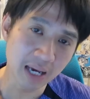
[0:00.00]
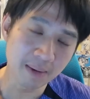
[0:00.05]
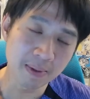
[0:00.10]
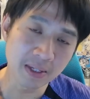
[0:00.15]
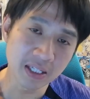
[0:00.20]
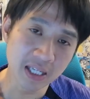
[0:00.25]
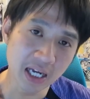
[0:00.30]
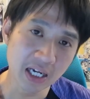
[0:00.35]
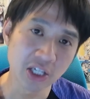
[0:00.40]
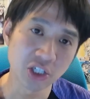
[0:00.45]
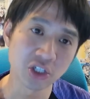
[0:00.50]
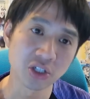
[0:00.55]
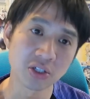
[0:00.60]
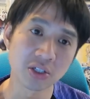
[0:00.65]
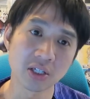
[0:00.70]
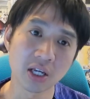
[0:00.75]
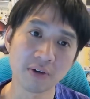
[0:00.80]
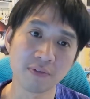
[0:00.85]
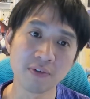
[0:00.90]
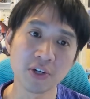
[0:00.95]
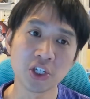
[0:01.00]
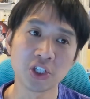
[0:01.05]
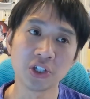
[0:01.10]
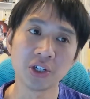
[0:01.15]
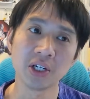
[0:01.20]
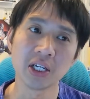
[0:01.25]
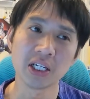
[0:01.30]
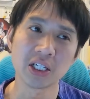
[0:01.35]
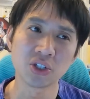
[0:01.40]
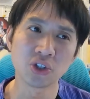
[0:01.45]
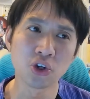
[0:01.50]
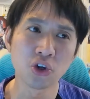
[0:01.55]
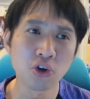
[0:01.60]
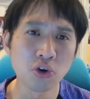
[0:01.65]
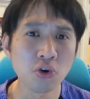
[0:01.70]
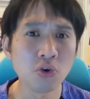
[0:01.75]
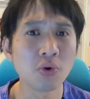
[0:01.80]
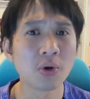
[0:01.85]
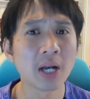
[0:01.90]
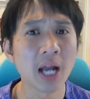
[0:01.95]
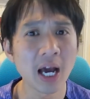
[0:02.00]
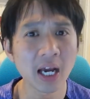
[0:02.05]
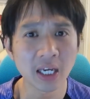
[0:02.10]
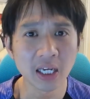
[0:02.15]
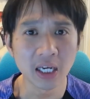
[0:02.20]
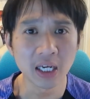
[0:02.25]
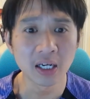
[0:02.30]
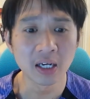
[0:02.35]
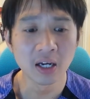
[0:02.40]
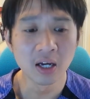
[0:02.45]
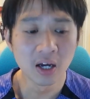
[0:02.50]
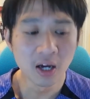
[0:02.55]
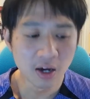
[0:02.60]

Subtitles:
intelligence, and vision is too lacking